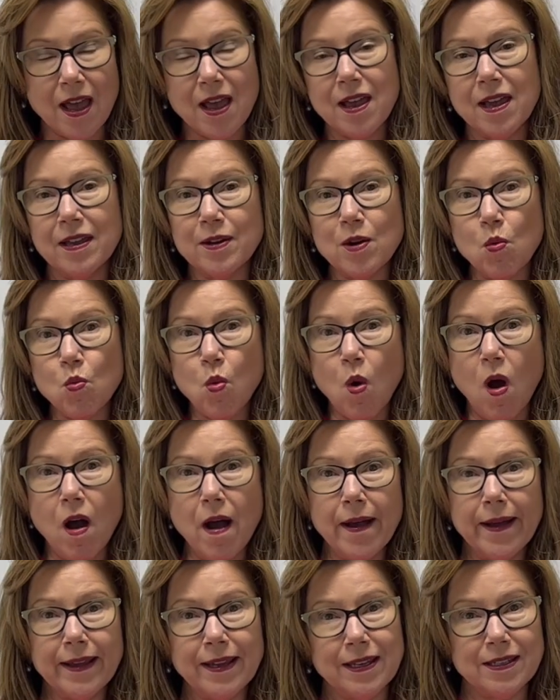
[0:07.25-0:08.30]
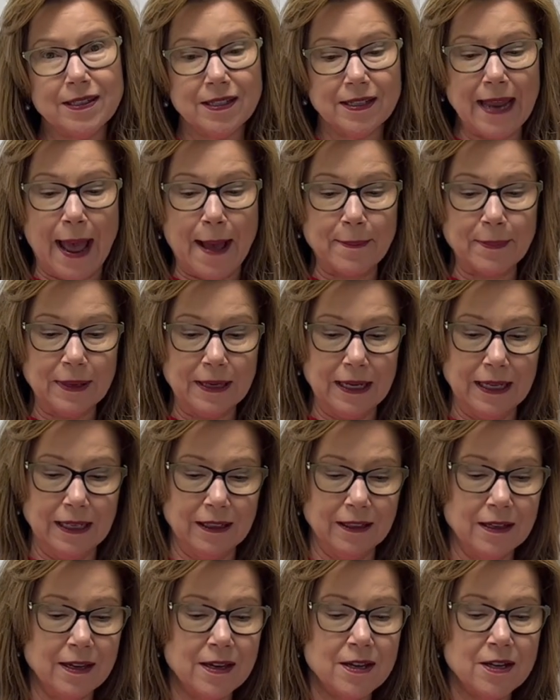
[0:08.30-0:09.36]
and why is it
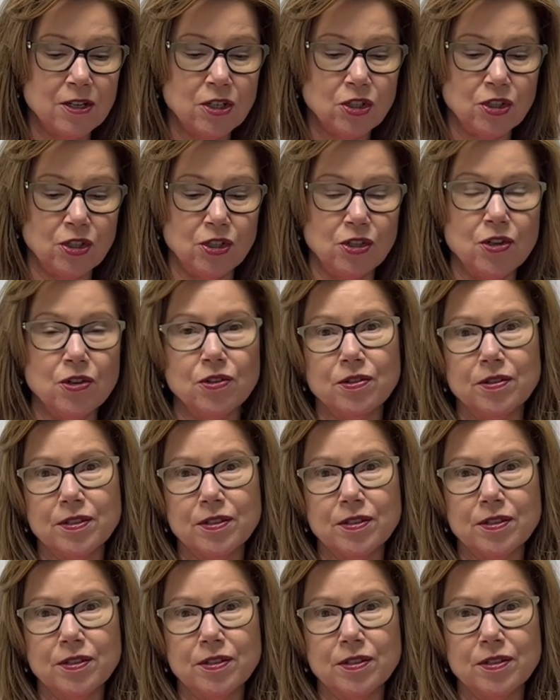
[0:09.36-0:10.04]
happening to you.